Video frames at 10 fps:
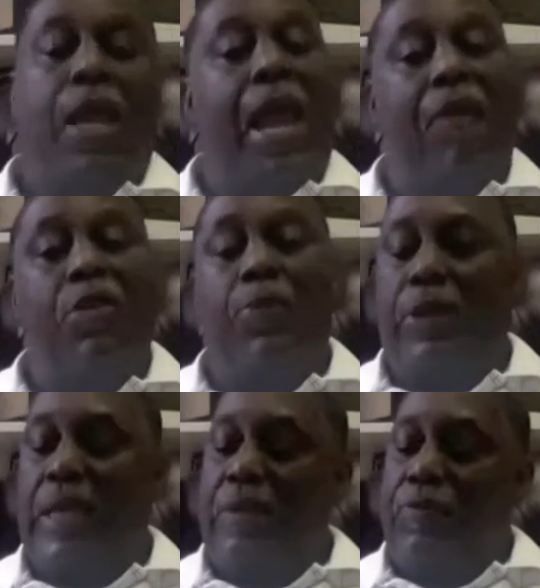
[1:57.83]
Every
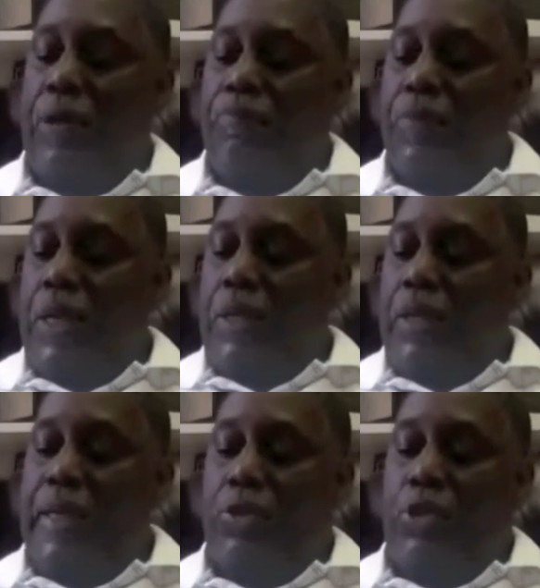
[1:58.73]
believer
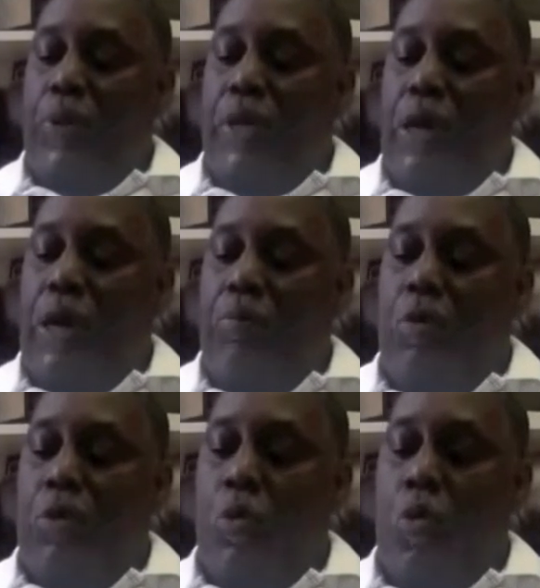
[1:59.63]
needs to become
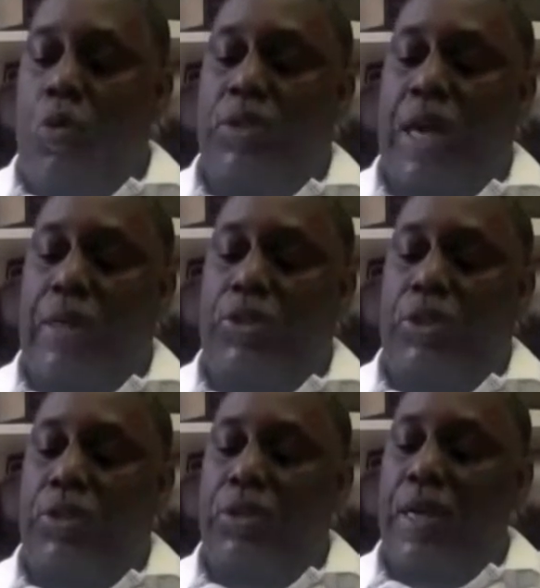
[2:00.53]
rewards
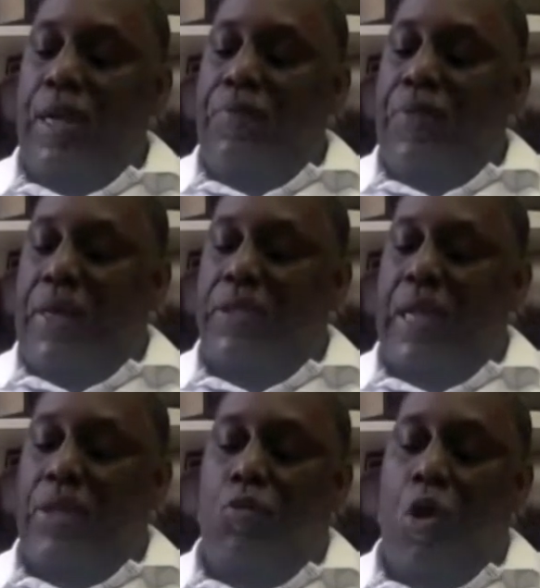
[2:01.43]
conscious. That is
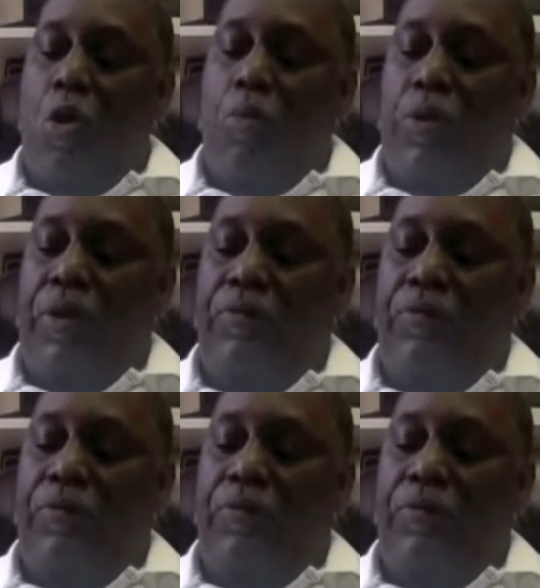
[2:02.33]
not the wrong motive,